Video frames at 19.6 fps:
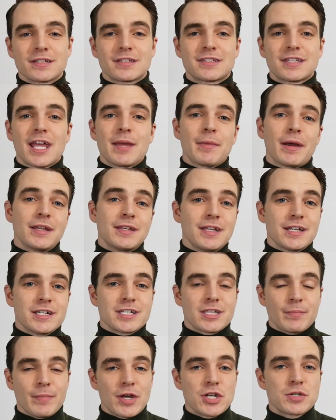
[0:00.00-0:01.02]
the same idea as
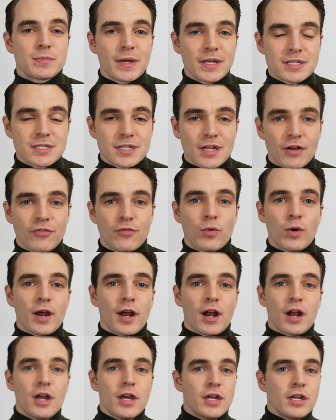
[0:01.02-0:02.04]
the Benchmade stuff
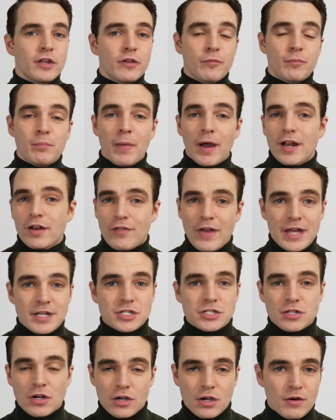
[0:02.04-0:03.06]
where you might have had
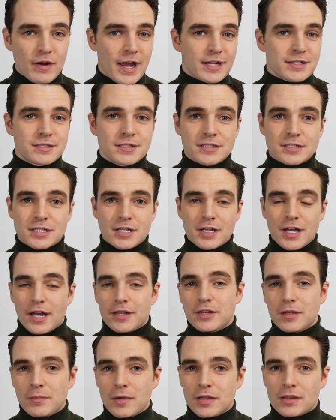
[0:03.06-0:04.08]
starter axes, you got
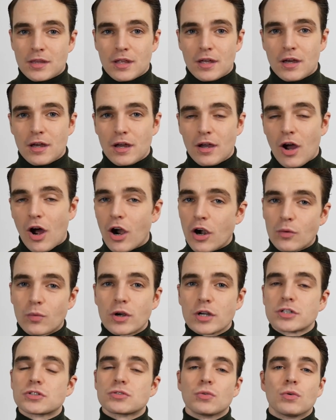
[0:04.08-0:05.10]
them at the
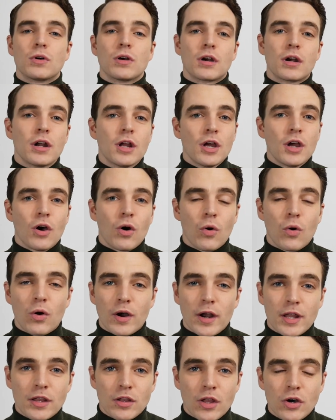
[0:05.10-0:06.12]
hardware store or
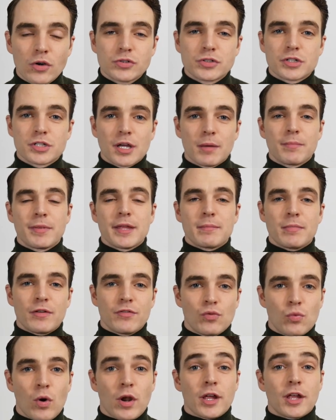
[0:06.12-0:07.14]
at Lowe's or something. But if
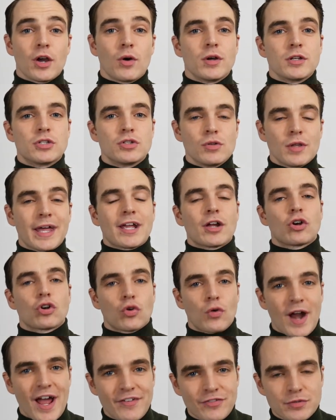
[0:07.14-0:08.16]
you want to go into like
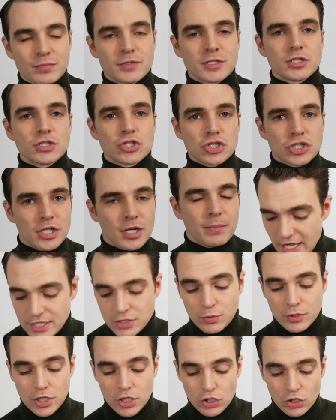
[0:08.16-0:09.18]
craftsmanship, that's
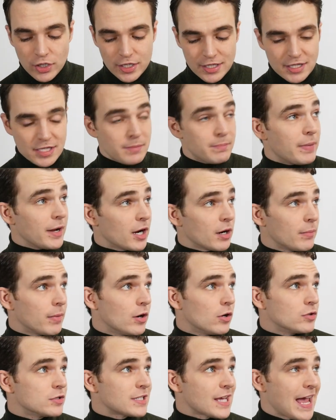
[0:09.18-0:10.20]
where you can look at the
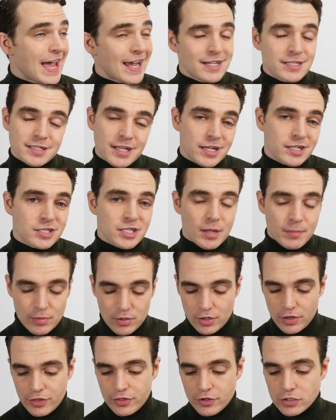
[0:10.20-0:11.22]
Barebones axe. That is
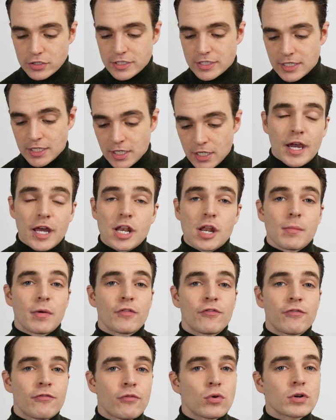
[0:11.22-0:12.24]
number thirteen. And number
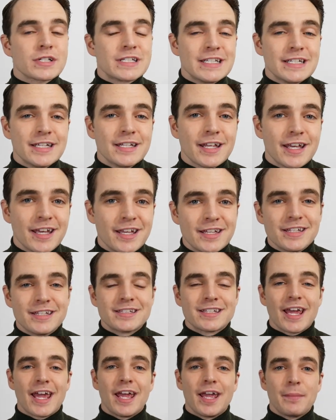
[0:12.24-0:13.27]
fourteen
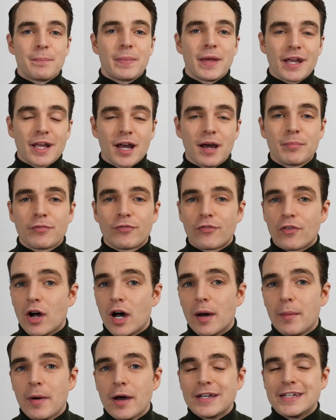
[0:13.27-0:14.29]
is a pickup
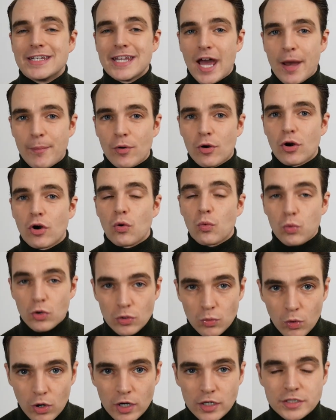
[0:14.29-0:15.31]
from Dapper
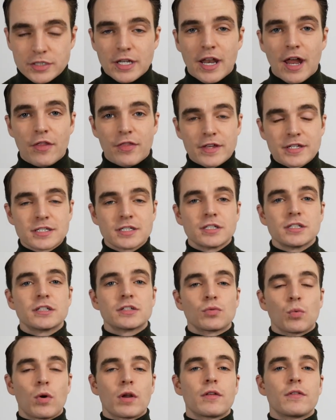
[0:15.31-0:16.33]
Woodworks. And now this
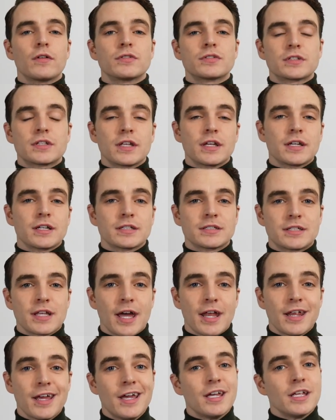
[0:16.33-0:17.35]
is one of those things
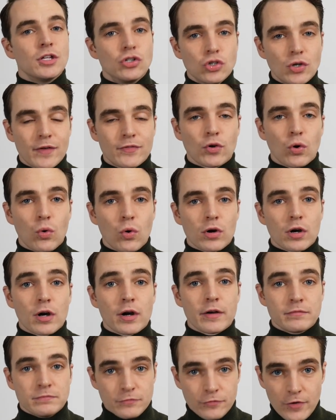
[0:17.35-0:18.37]
that you do have to
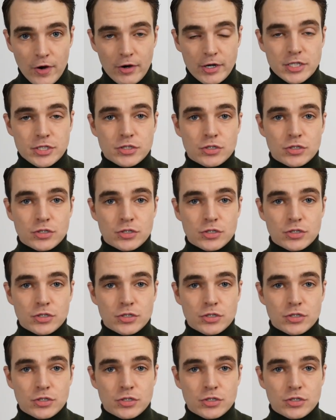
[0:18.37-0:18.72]
order very